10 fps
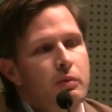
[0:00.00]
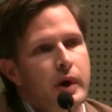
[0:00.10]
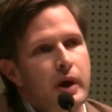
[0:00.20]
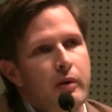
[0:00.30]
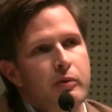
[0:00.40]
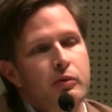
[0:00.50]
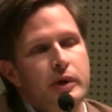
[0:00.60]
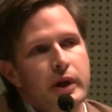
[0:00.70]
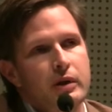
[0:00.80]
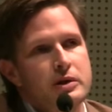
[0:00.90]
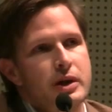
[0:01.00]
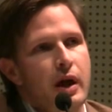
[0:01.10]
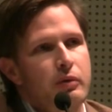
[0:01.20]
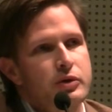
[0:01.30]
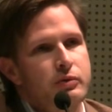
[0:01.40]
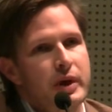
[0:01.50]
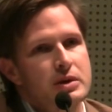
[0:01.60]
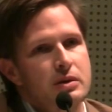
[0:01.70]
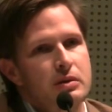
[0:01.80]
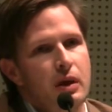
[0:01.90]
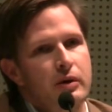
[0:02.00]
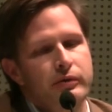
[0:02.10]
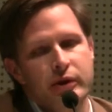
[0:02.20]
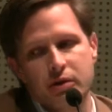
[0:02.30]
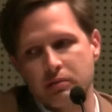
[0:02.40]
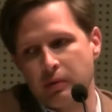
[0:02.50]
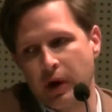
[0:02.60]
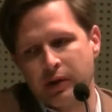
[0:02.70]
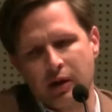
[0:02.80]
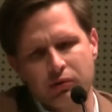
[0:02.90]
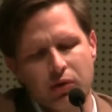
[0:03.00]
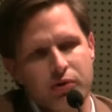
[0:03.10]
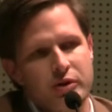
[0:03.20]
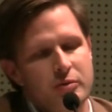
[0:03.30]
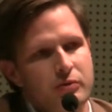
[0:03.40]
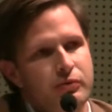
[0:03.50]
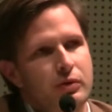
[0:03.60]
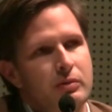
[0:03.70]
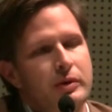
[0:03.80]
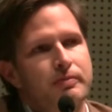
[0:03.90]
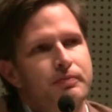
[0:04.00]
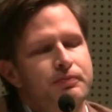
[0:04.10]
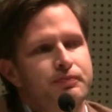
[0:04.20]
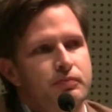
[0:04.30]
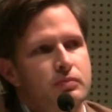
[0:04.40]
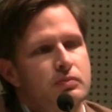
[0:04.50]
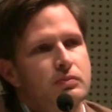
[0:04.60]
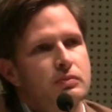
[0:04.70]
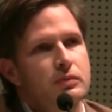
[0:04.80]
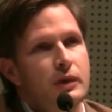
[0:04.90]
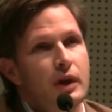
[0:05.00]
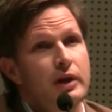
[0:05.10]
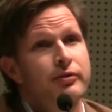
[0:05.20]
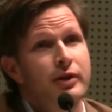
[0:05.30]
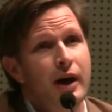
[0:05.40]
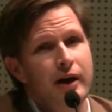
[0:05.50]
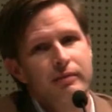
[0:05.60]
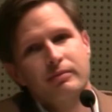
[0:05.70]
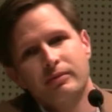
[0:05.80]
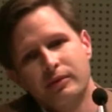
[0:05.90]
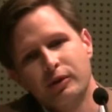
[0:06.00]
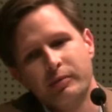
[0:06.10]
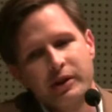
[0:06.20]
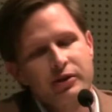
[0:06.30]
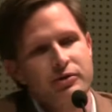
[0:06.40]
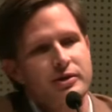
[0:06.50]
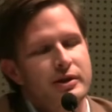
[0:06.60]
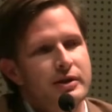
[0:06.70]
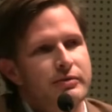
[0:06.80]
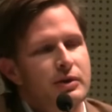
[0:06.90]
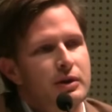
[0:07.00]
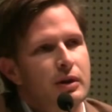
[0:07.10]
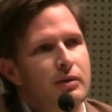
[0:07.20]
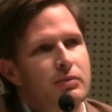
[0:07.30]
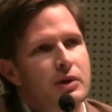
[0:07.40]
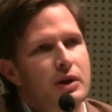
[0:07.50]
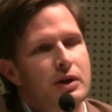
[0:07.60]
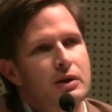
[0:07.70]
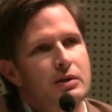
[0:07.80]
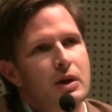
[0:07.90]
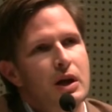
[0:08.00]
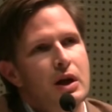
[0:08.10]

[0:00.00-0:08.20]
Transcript: when I when Leo dad was arrested, I don't know if I, I think I've told you this before, but it's not. It'll be an interesting evening. Um, there,